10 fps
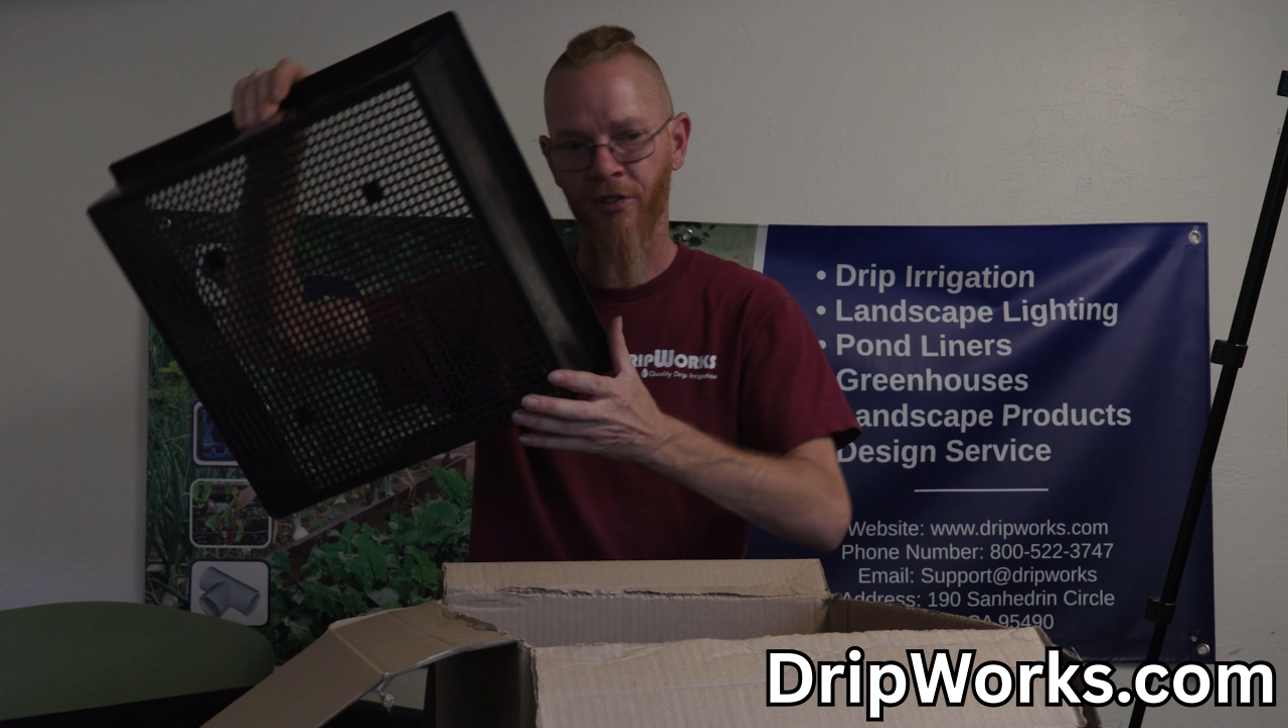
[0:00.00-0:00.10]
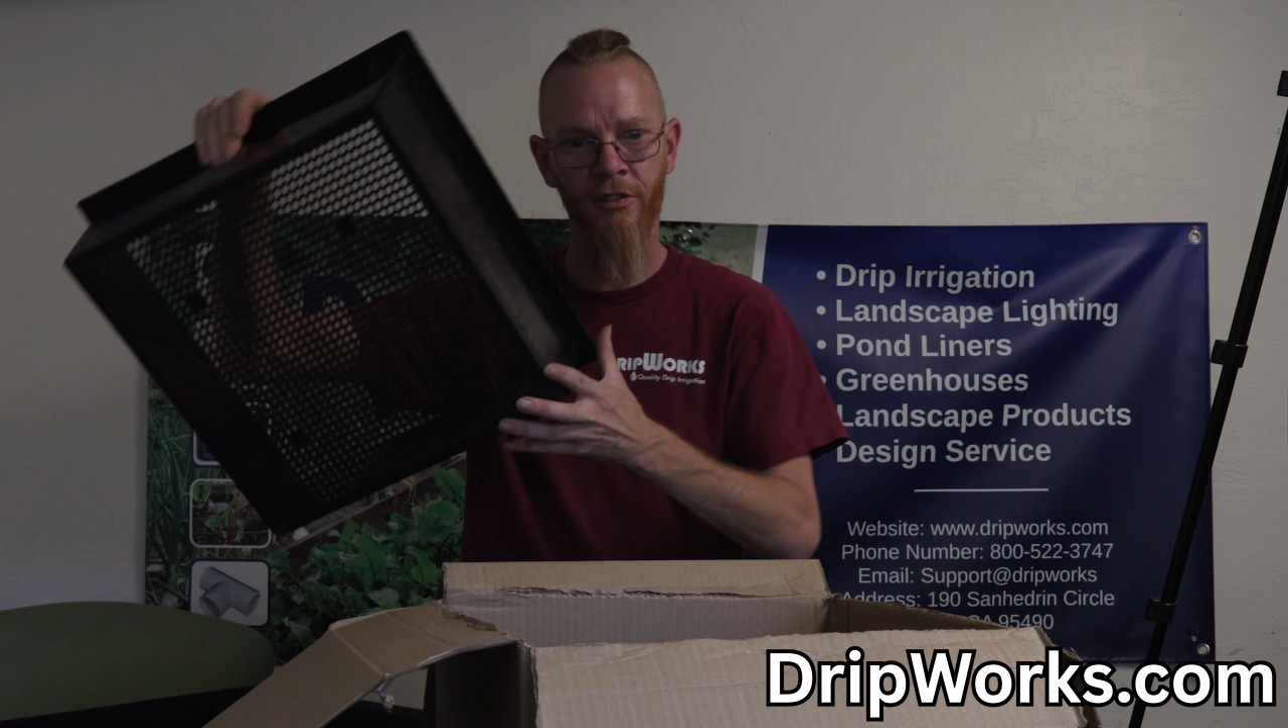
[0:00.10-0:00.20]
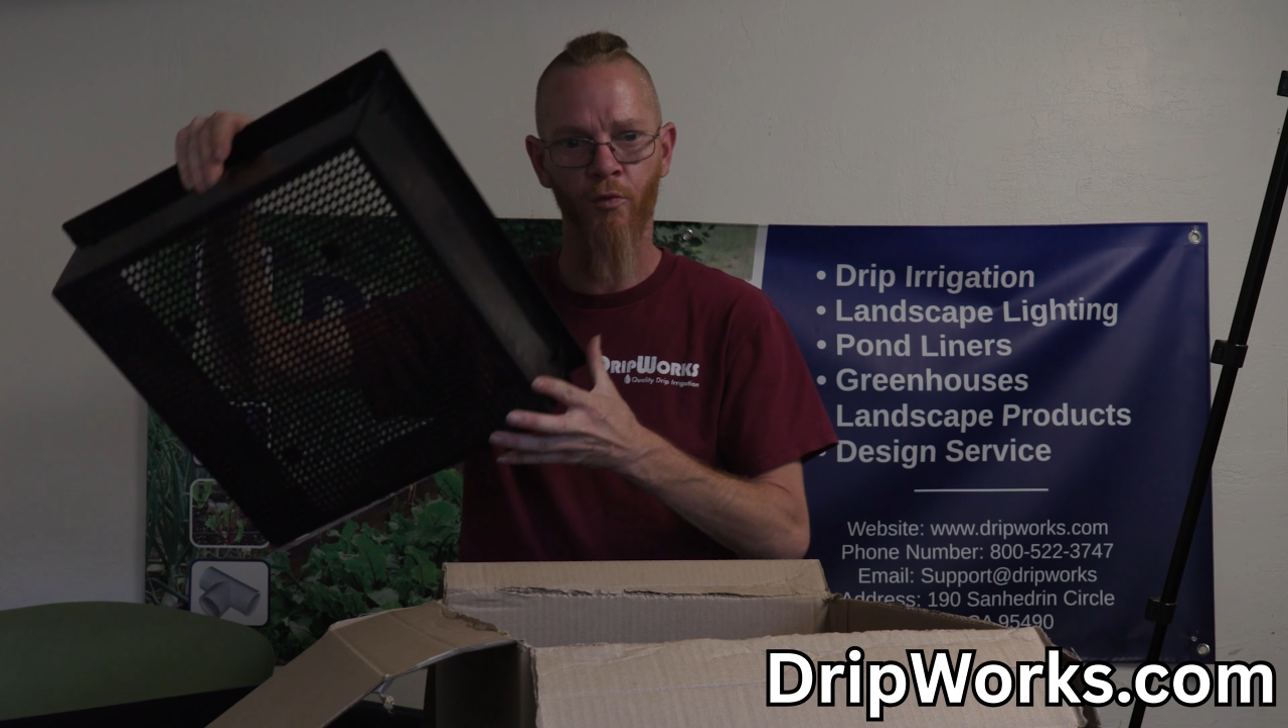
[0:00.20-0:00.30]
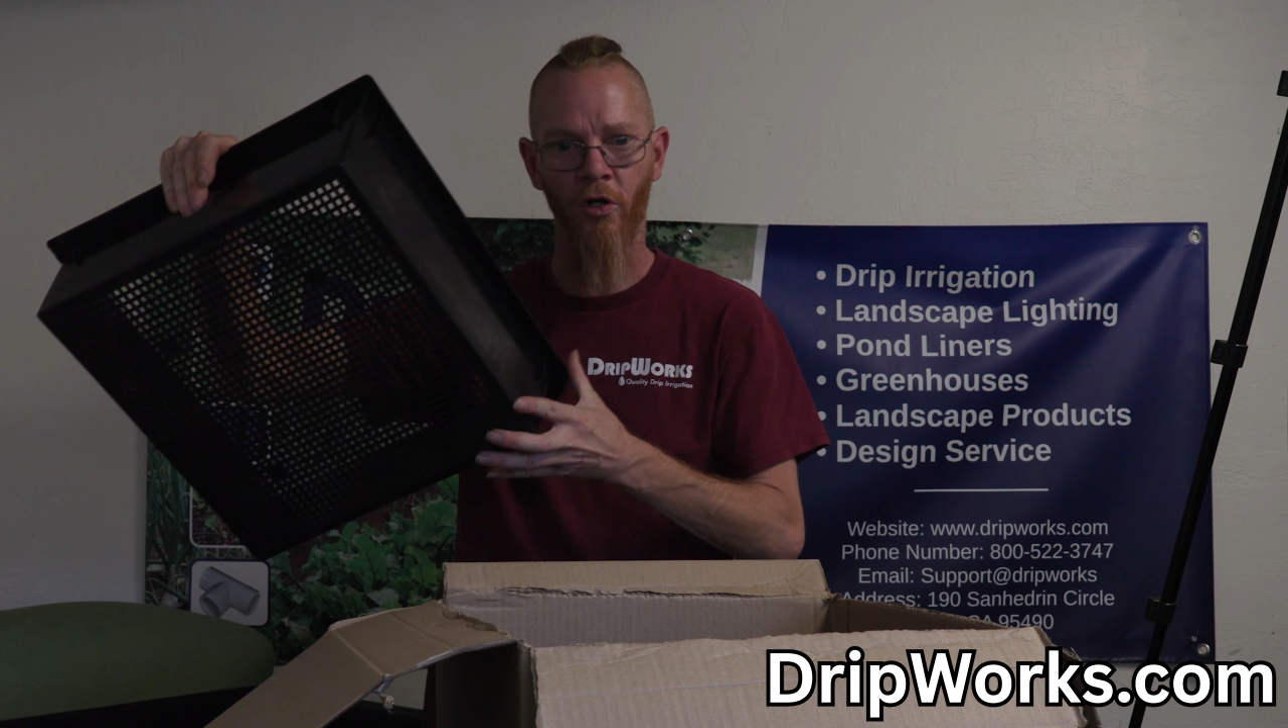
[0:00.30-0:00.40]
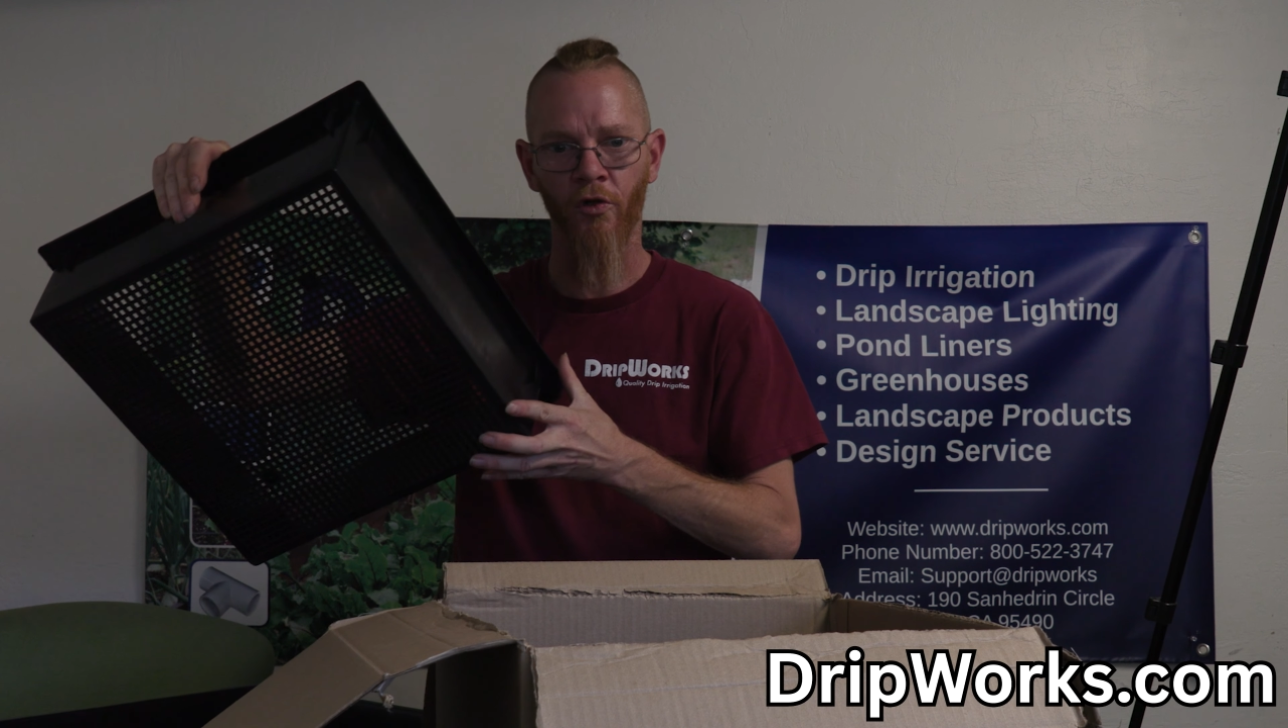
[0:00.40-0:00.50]
This
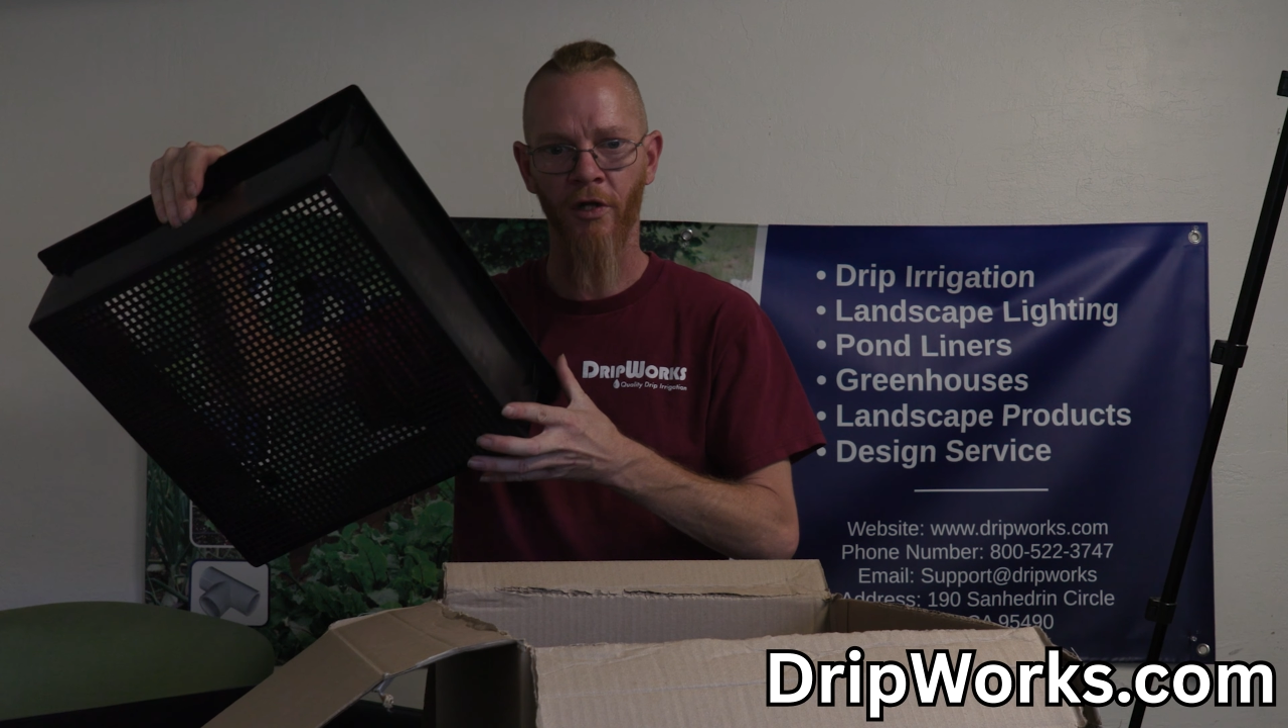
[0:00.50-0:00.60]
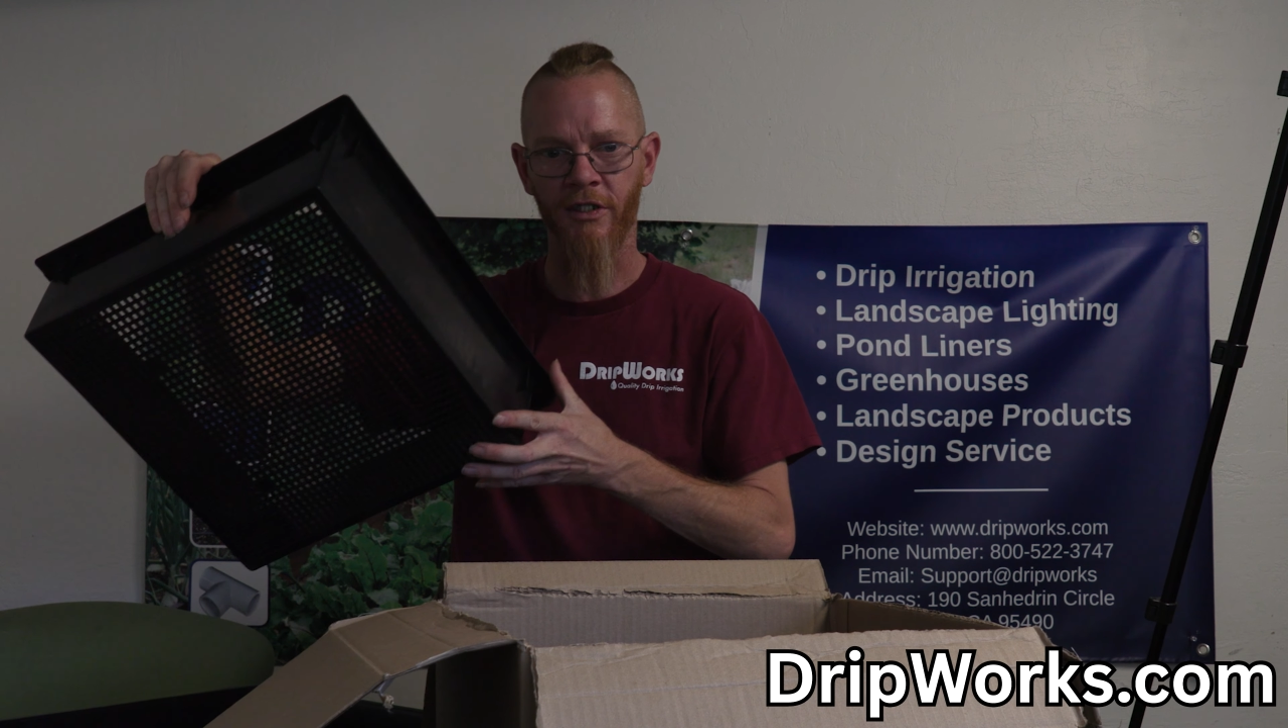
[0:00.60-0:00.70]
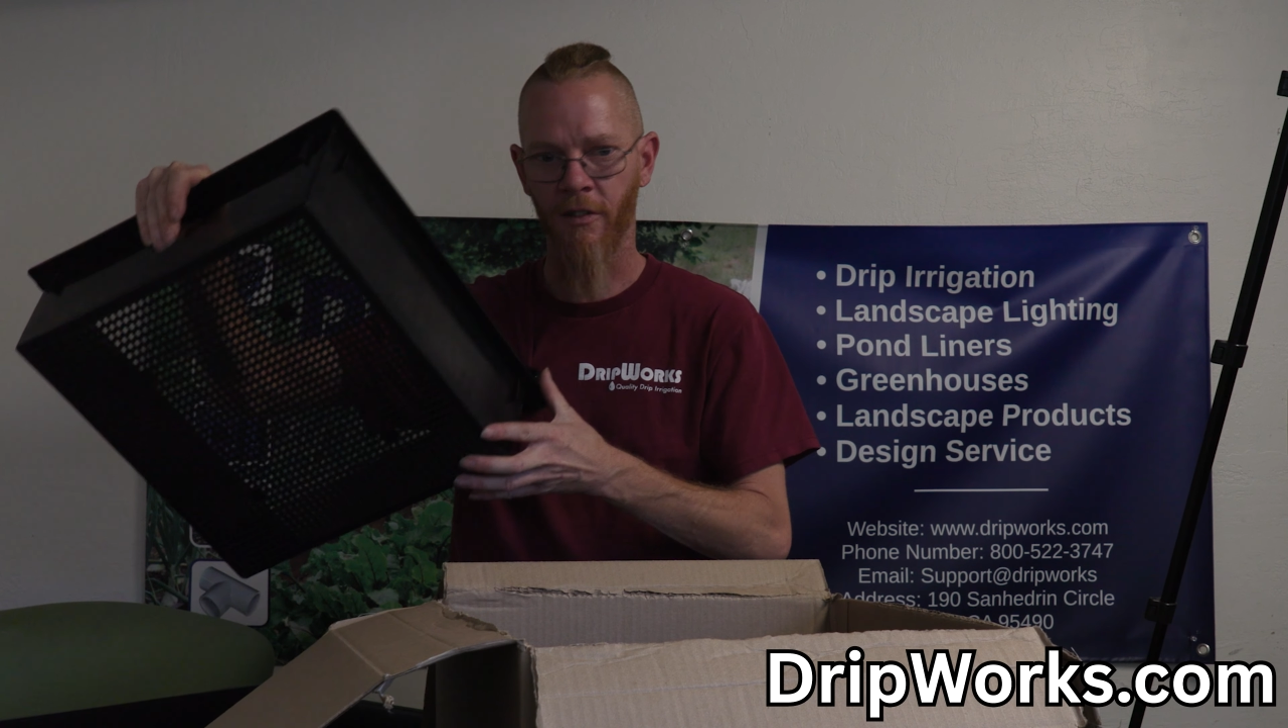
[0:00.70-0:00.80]
is what collects